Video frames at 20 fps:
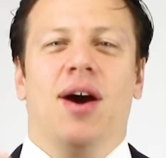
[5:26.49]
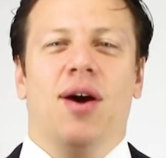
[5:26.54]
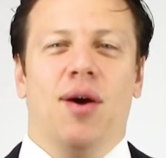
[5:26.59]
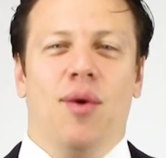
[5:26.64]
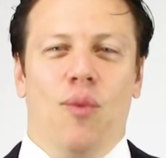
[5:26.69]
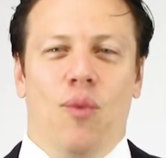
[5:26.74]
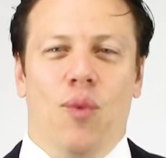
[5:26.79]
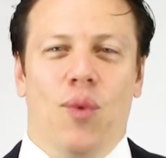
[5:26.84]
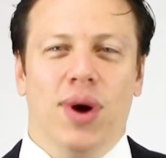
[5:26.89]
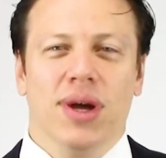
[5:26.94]

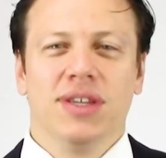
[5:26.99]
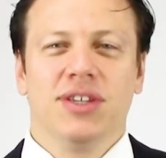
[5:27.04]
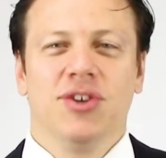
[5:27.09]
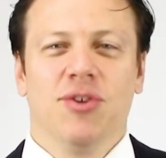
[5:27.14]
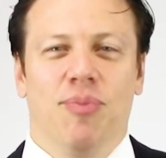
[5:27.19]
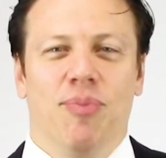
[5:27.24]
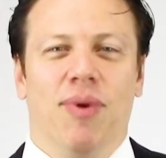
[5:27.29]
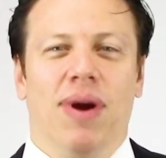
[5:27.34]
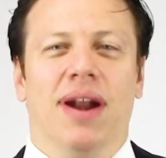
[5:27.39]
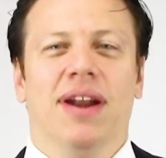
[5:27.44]
what
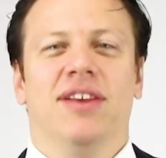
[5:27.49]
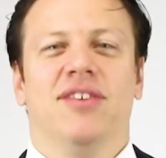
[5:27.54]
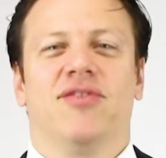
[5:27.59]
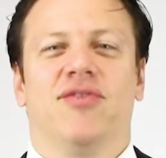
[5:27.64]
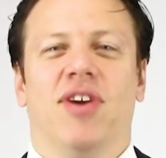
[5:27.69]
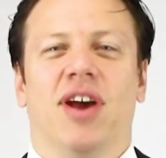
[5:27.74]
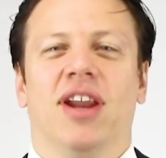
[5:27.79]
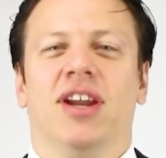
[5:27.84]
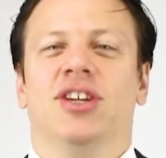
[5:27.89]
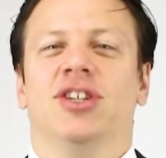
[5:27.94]
your branding
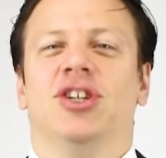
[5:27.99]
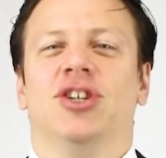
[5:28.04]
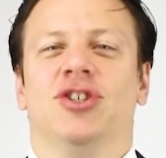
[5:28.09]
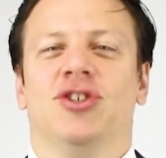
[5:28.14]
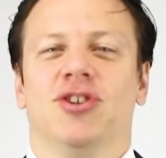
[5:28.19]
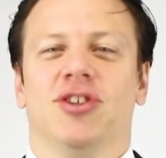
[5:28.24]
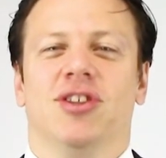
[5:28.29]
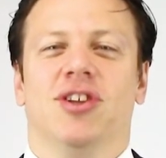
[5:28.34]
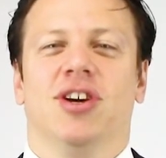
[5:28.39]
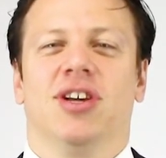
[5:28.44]
strategy
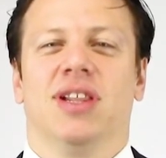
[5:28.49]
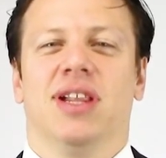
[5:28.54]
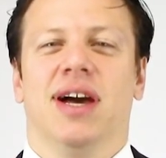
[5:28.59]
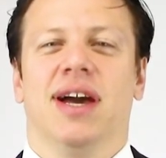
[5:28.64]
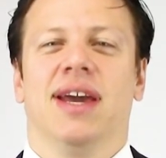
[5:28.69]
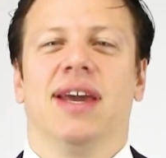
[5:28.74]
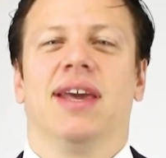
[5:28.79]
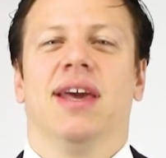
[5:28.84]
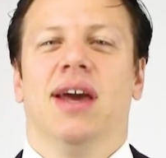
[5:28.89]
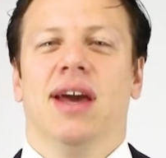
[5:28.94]
should look
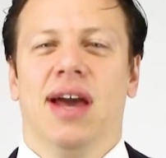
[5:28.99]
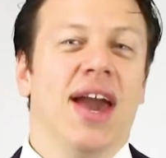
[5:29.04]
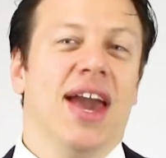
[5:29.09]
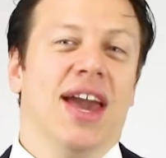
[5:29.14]
like,